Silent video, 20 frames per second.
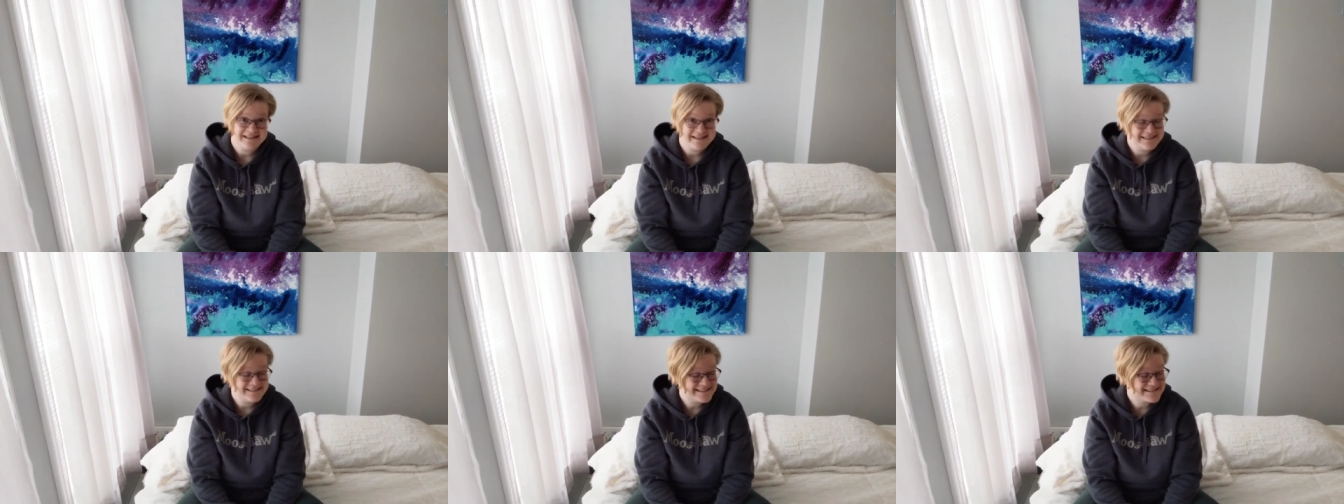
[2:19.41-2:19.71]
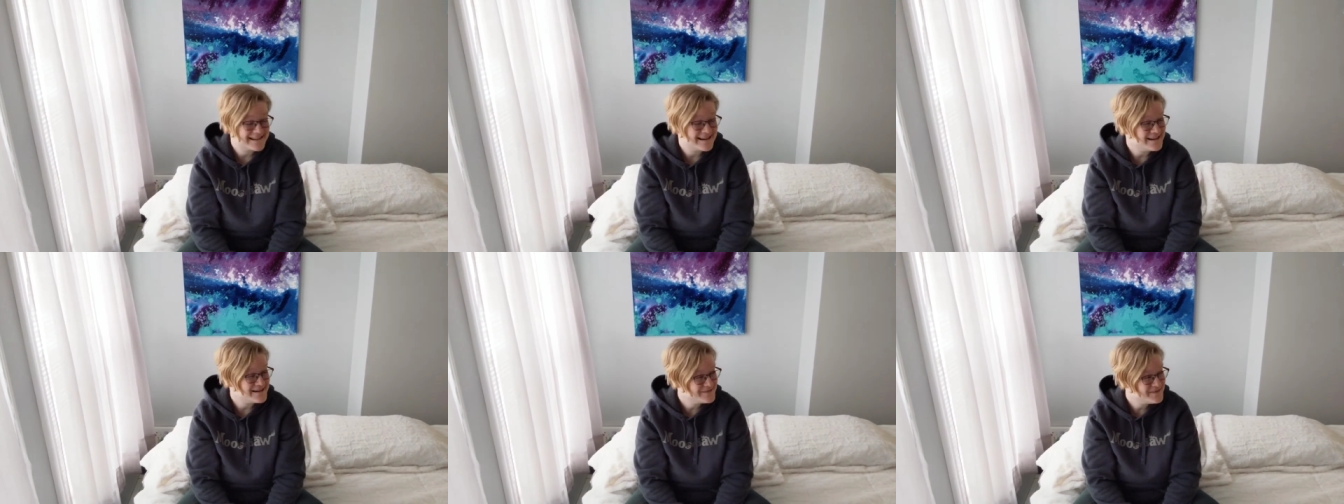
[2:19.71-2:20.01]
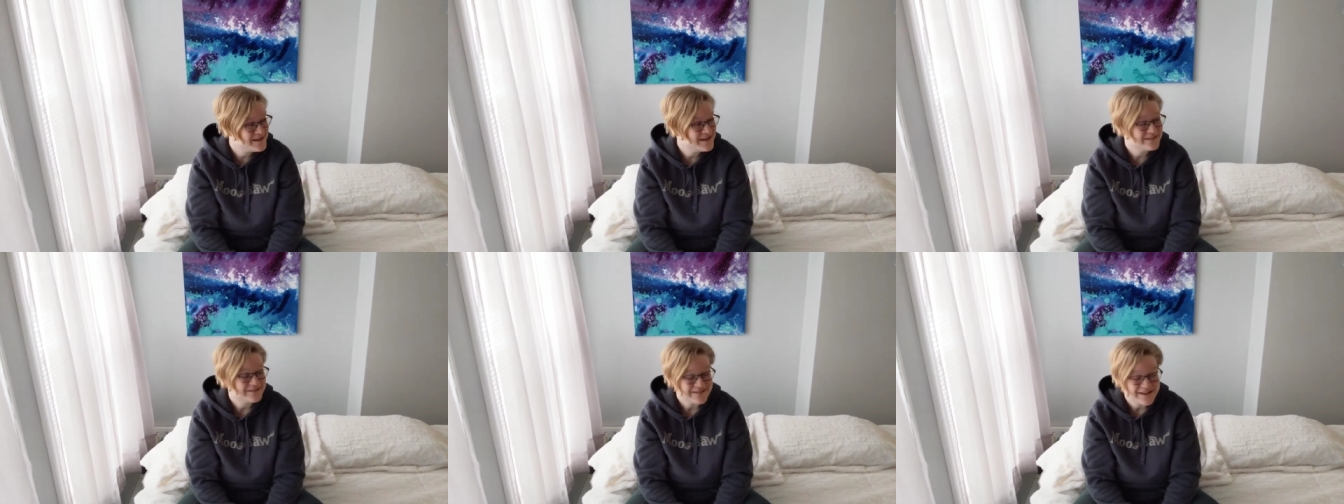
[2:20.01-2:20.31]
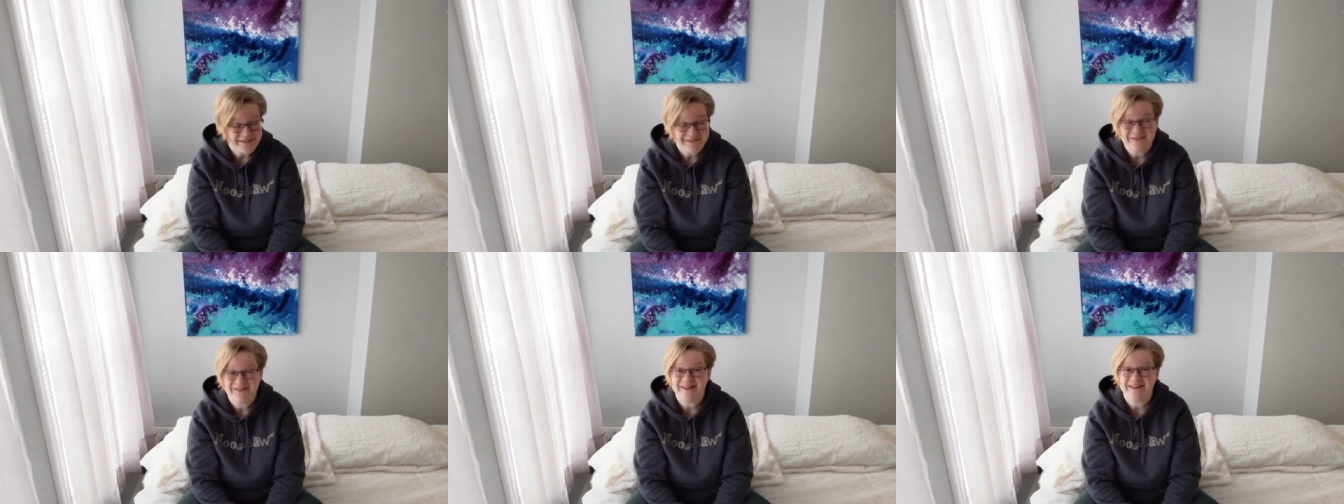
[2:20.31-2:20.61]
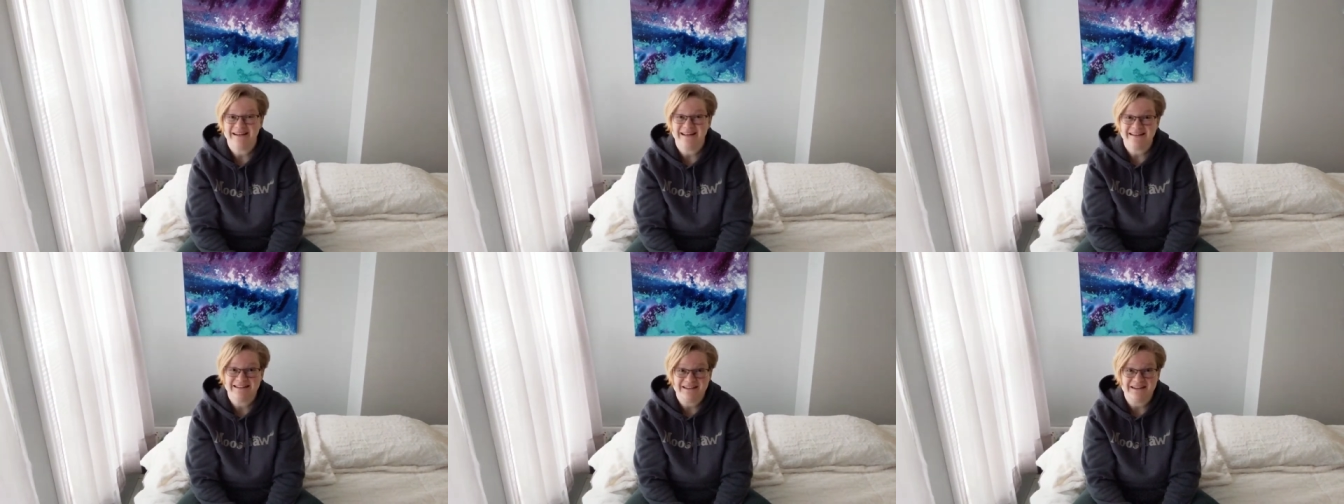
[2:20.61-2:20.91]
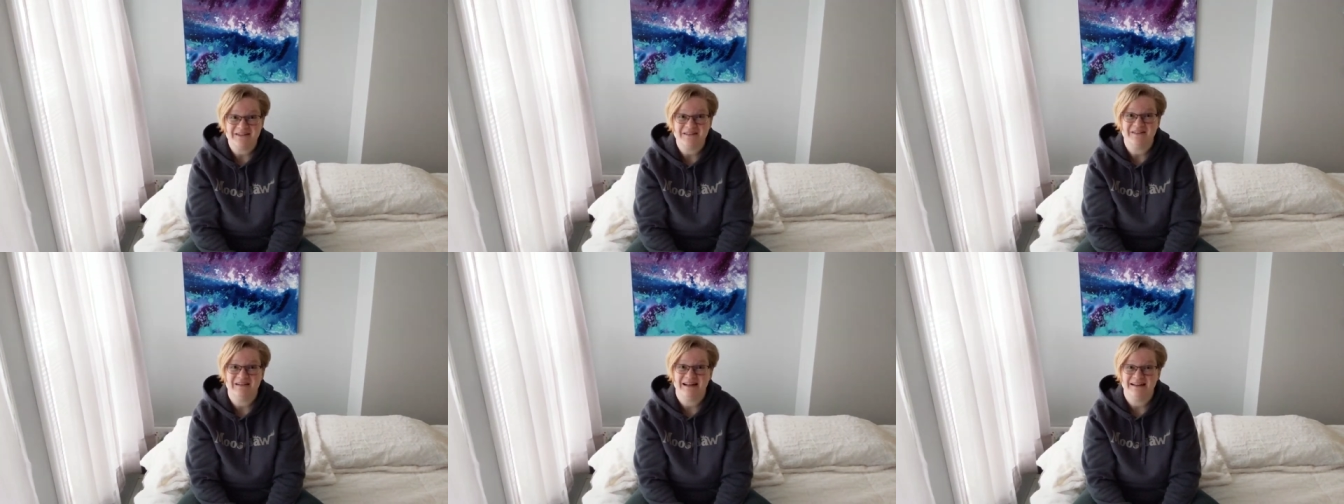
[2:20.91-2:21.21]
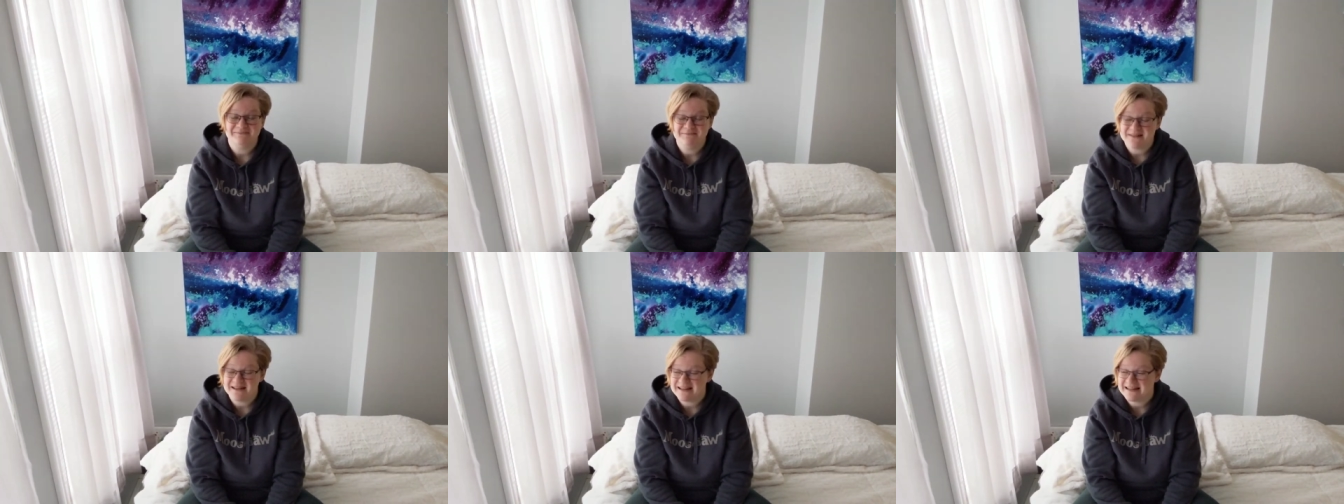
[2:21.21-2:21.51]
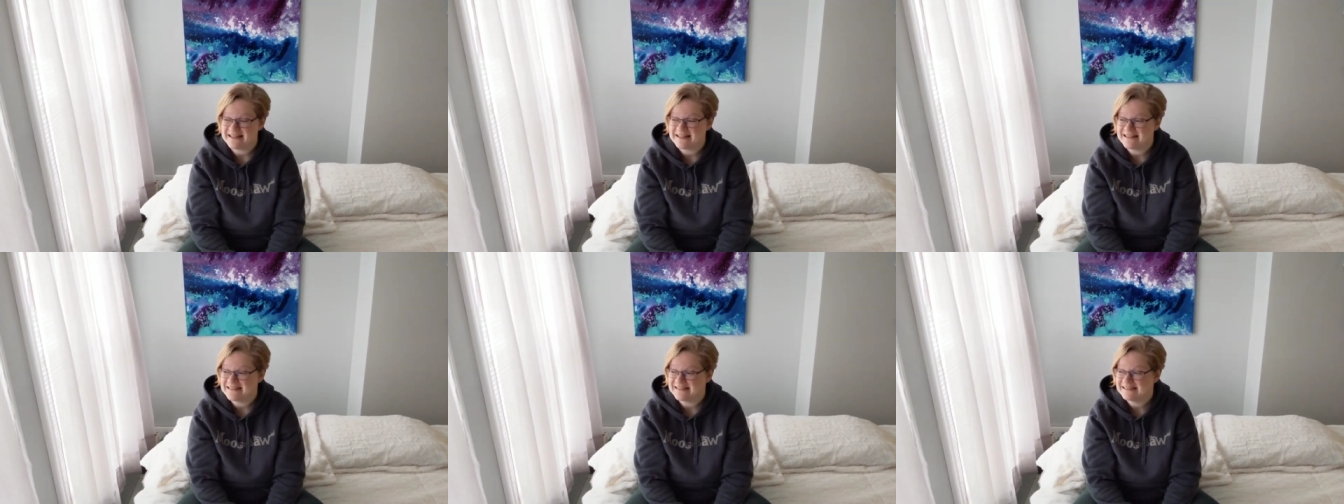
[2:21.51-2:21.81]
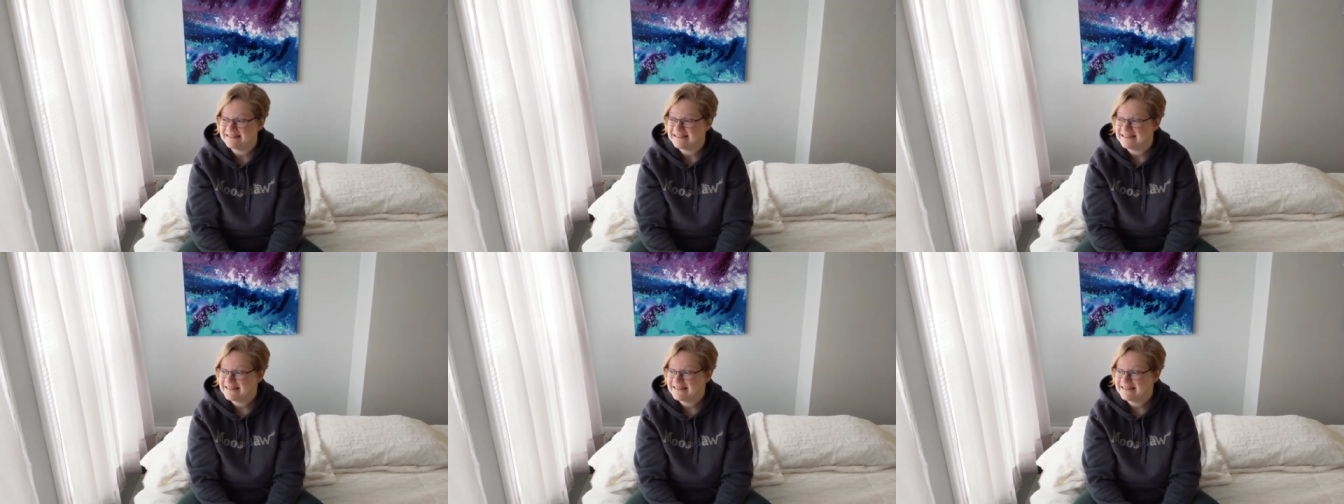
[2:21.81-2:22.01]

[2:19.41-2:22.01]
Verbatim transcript: It's gonna be a rough one. I know I'm gonna